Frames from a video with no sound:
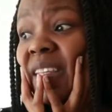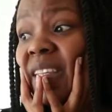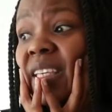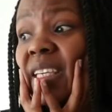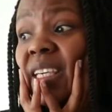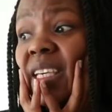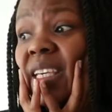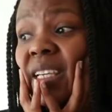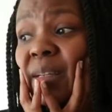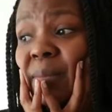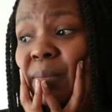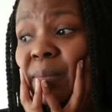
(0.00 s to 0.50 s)

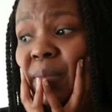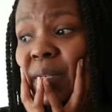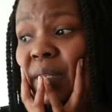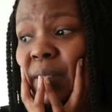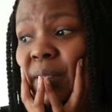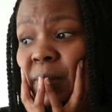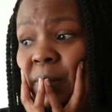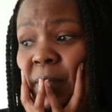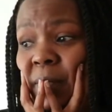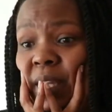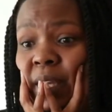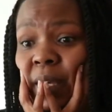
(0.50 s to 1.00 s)
Keegan
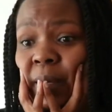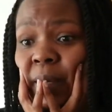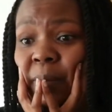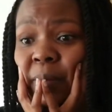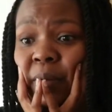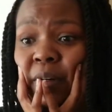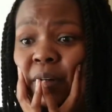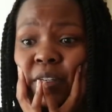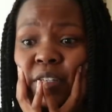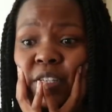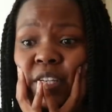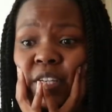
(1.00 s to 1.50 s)
picked me up,
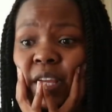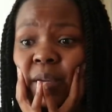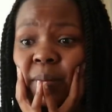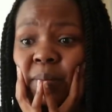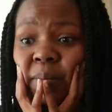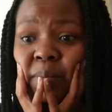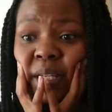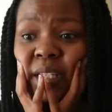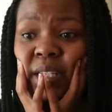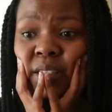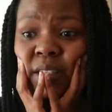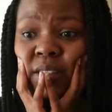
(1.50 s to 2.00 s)
oh
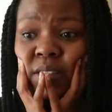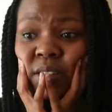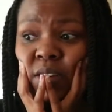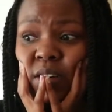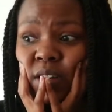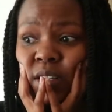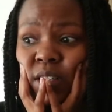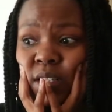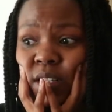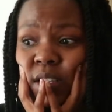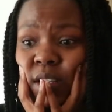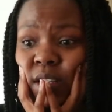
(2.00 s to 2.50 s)
shame, bless his
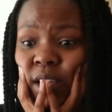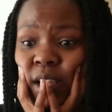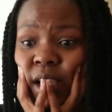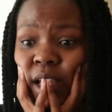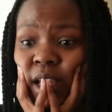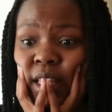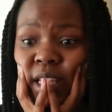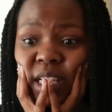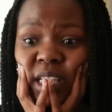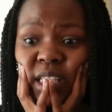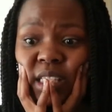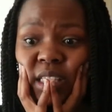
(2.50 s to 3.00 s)
heart,
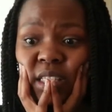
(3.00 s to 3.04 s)
and then he